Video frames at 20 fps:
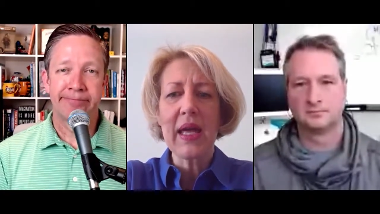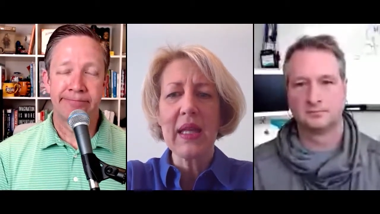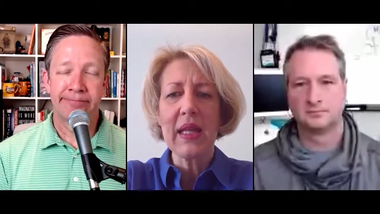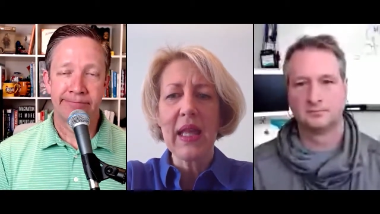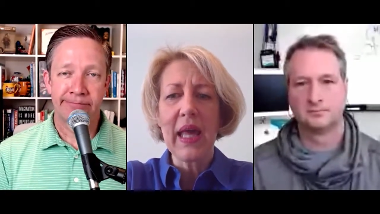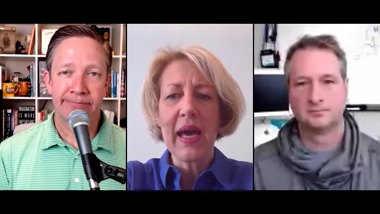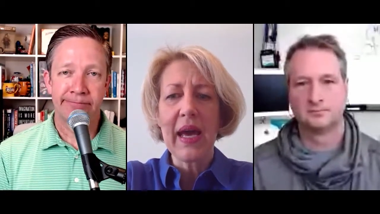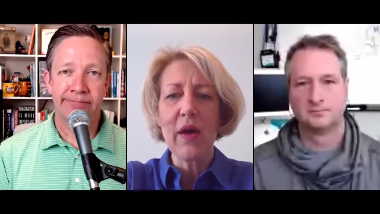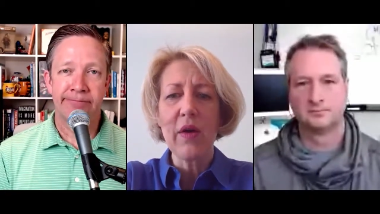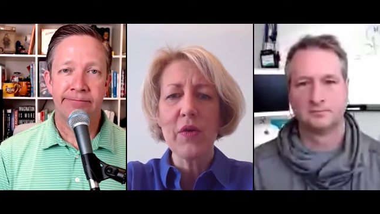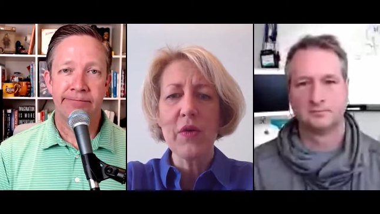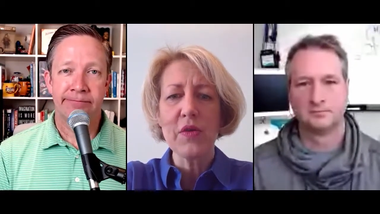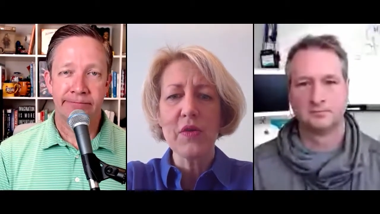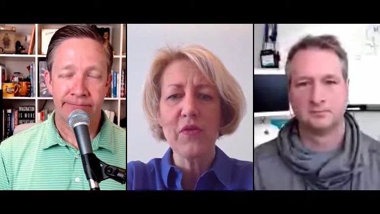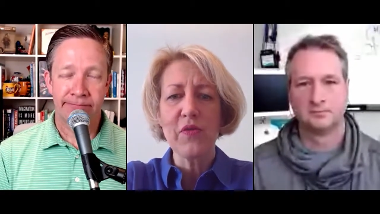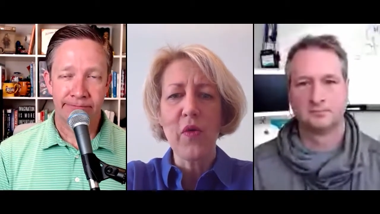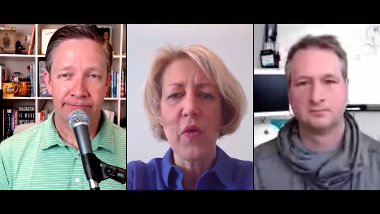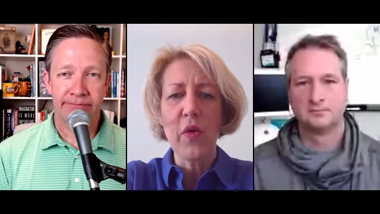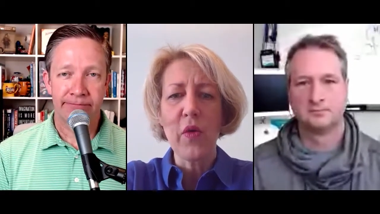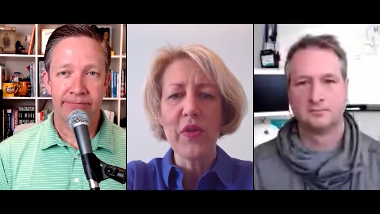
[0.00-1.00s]
Speaker 1: allows
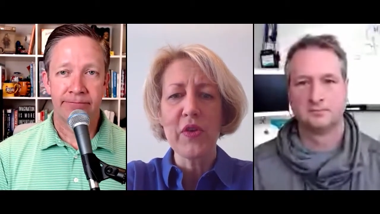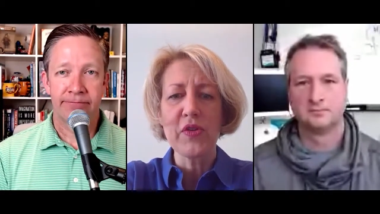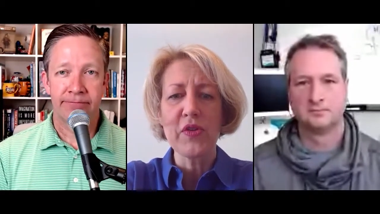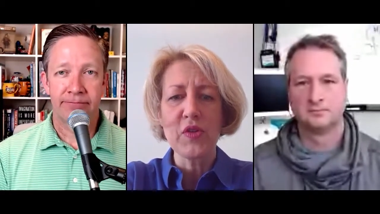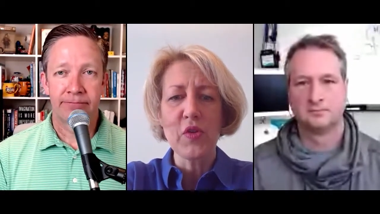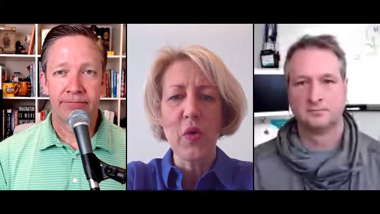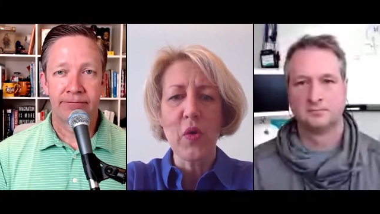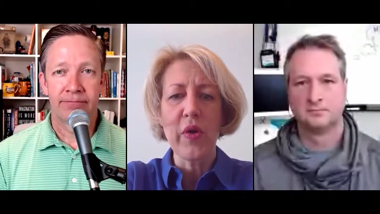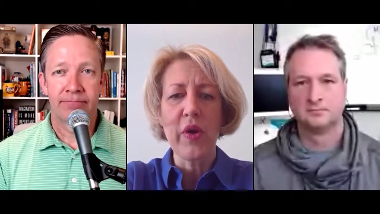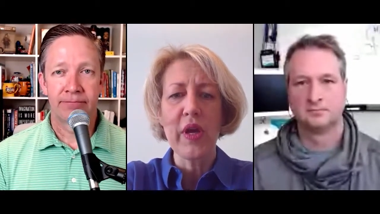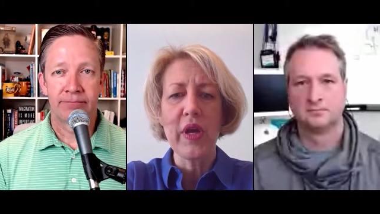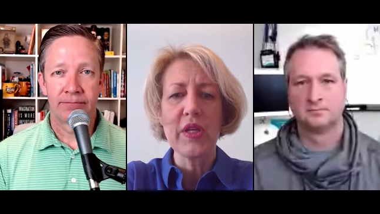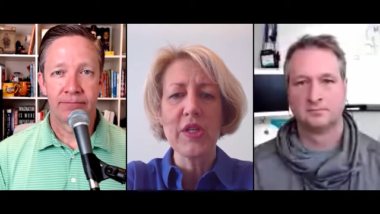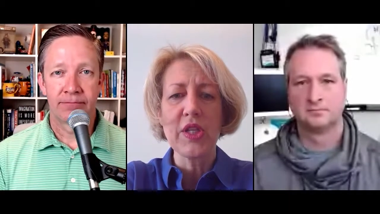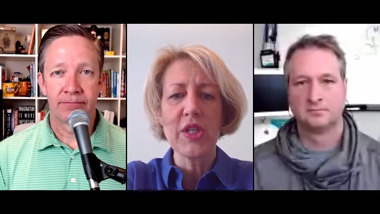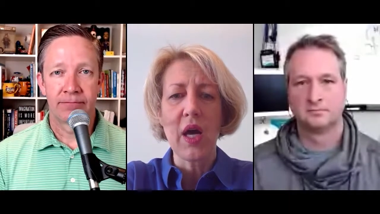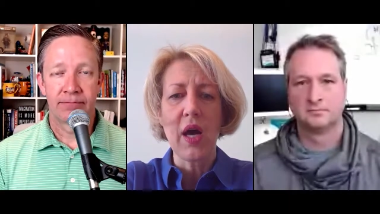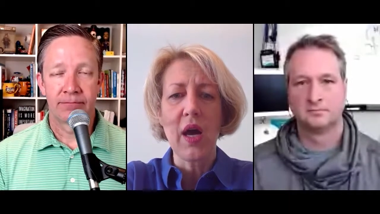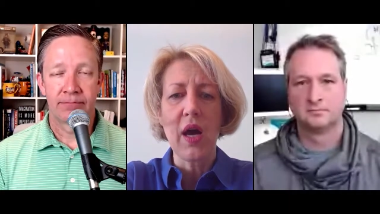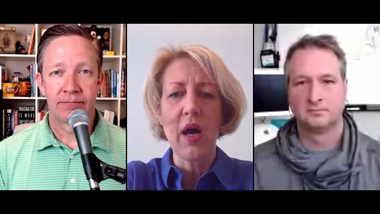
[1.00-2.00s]
for the
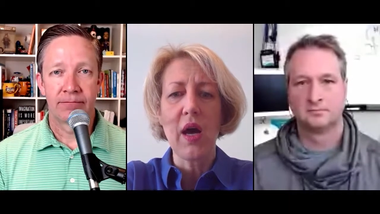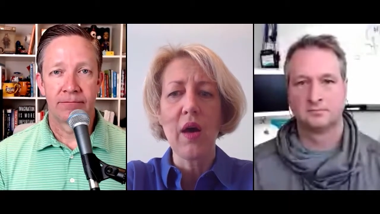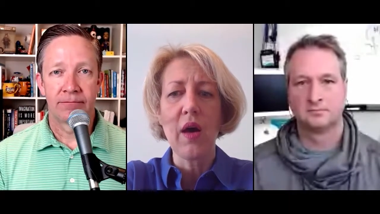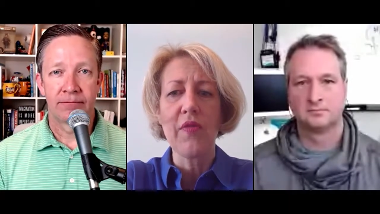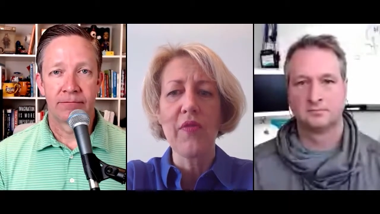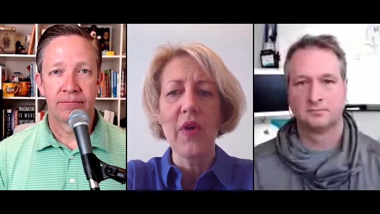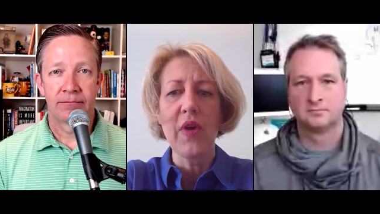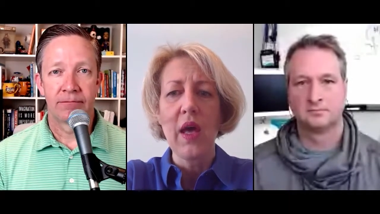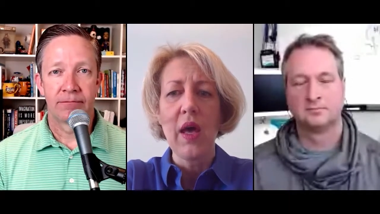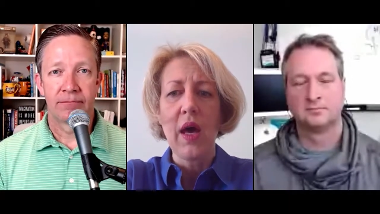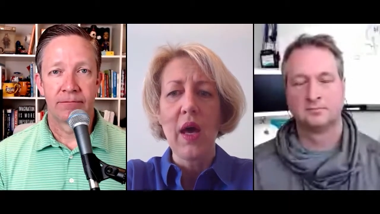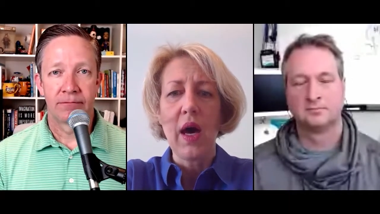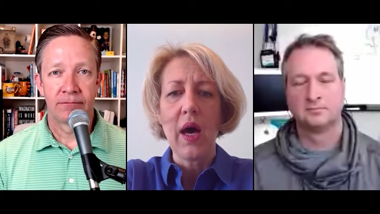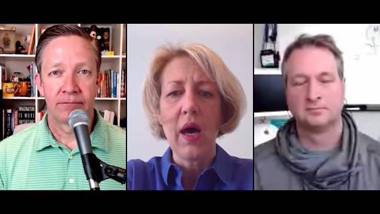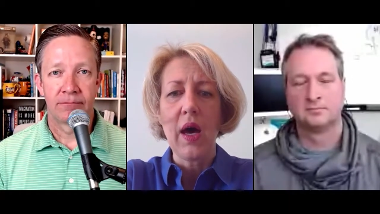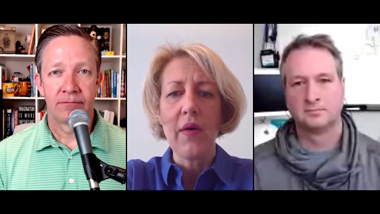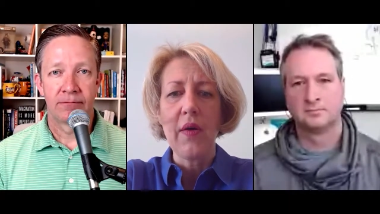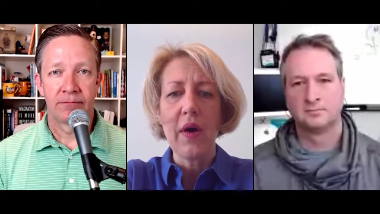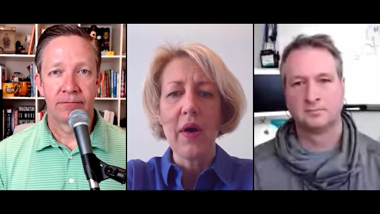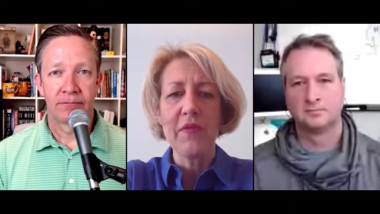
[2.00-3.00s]
storage of
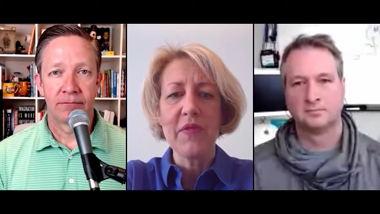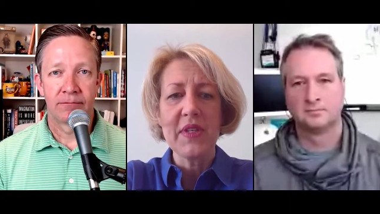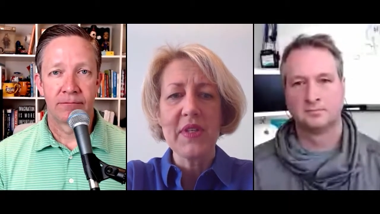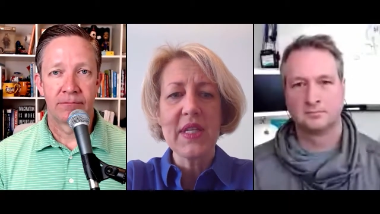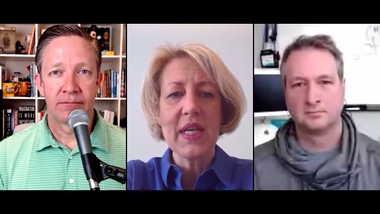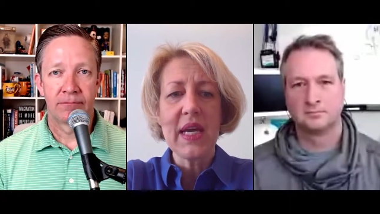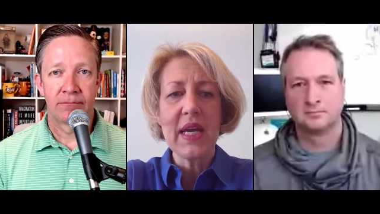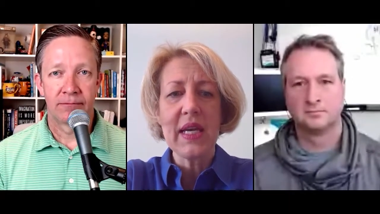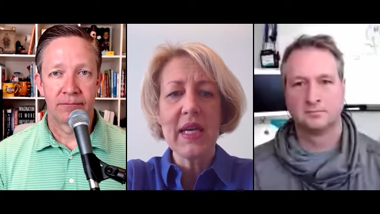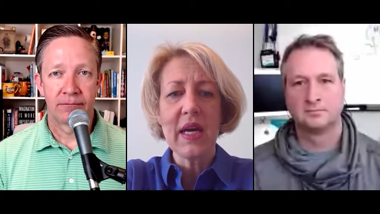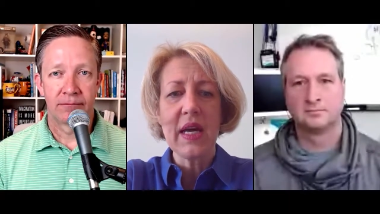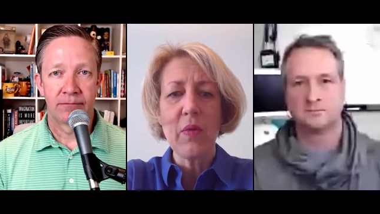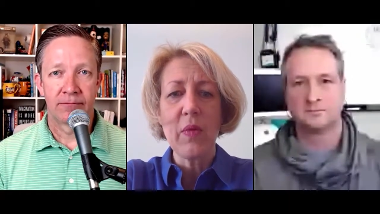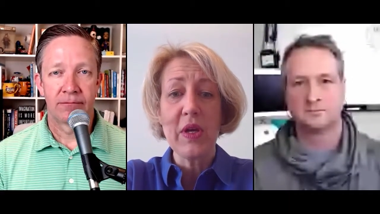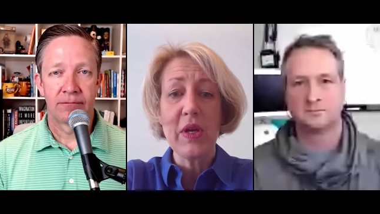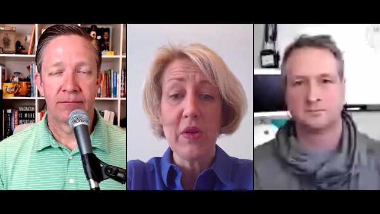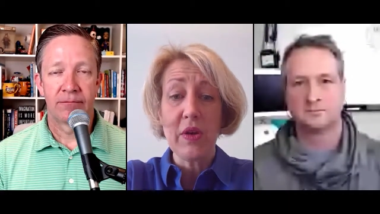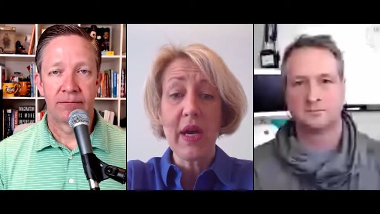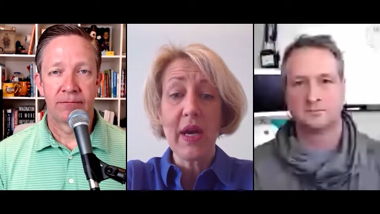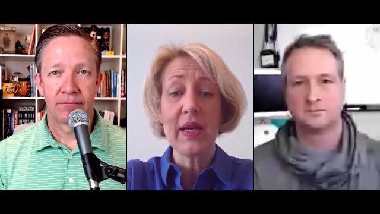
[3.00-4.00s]
uh, of data
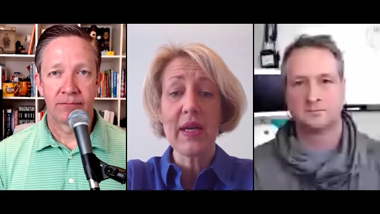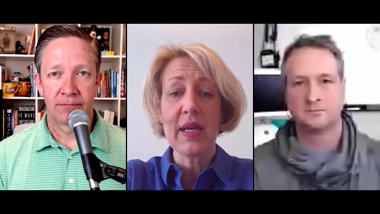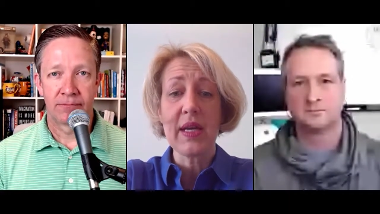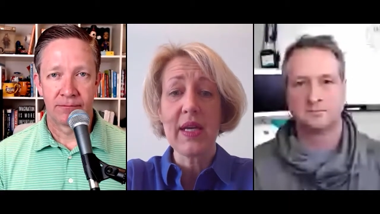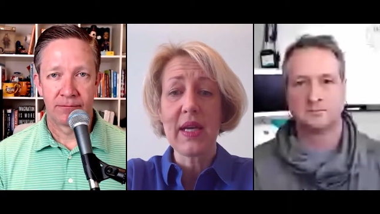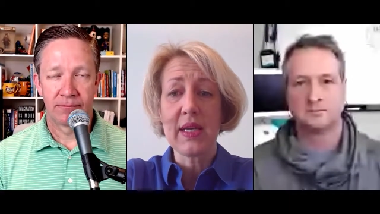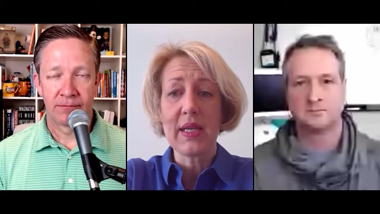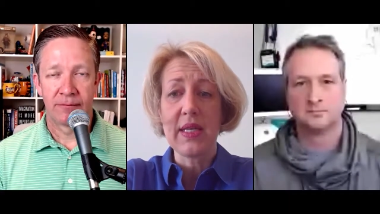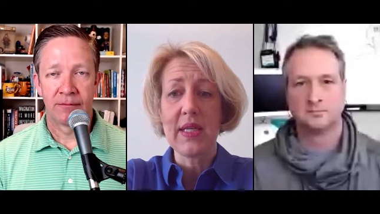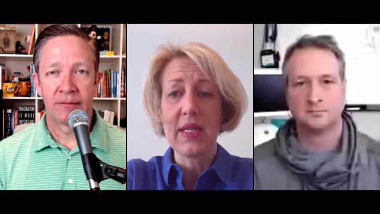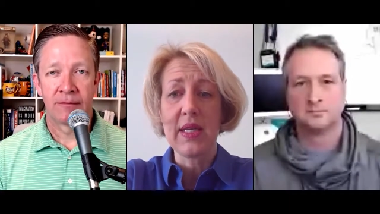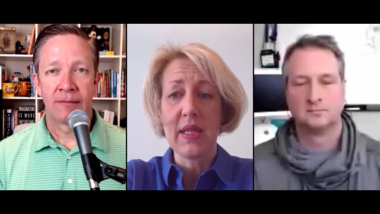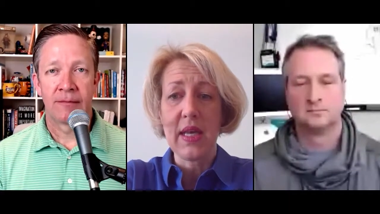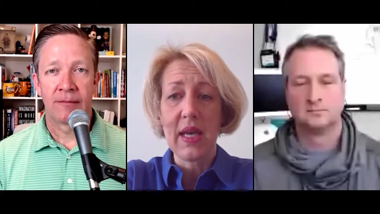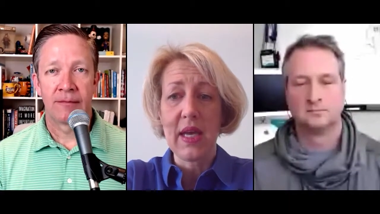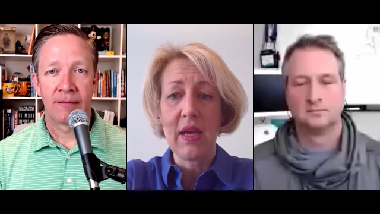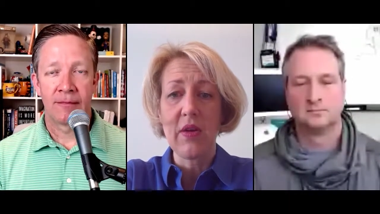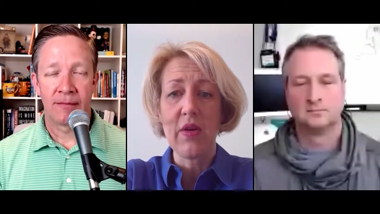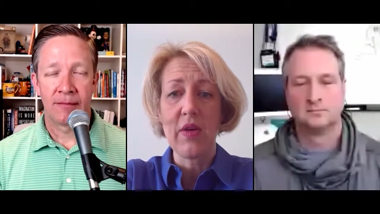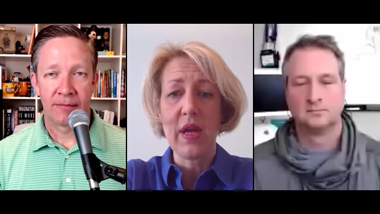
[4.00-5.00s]
when you're not connected to the
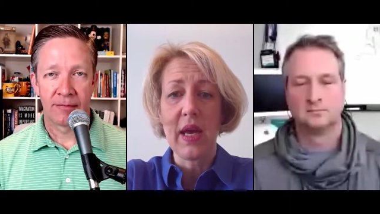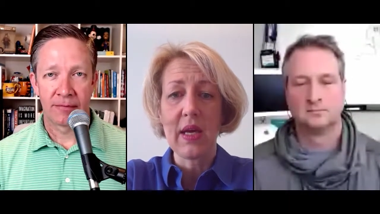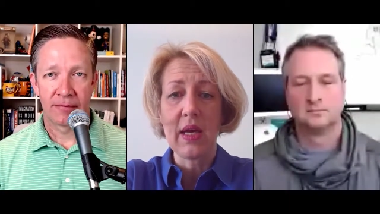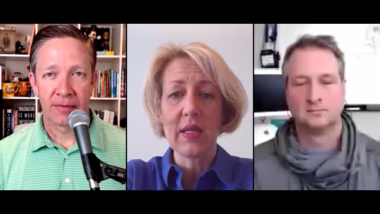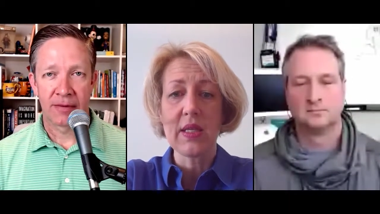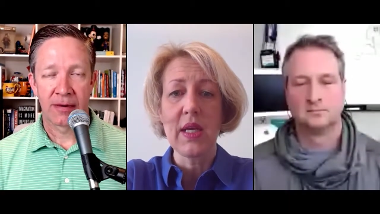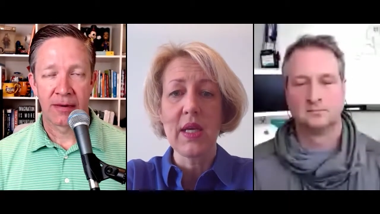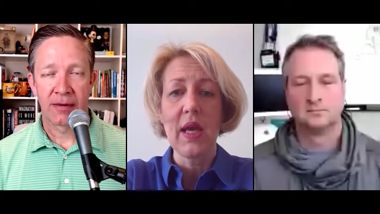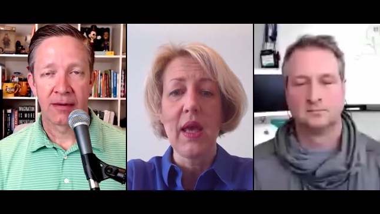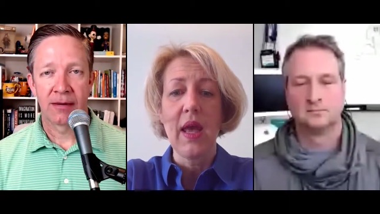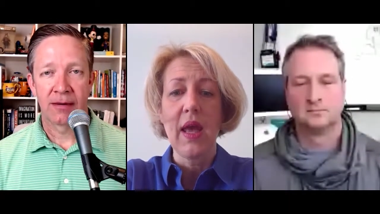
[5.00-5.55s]
internet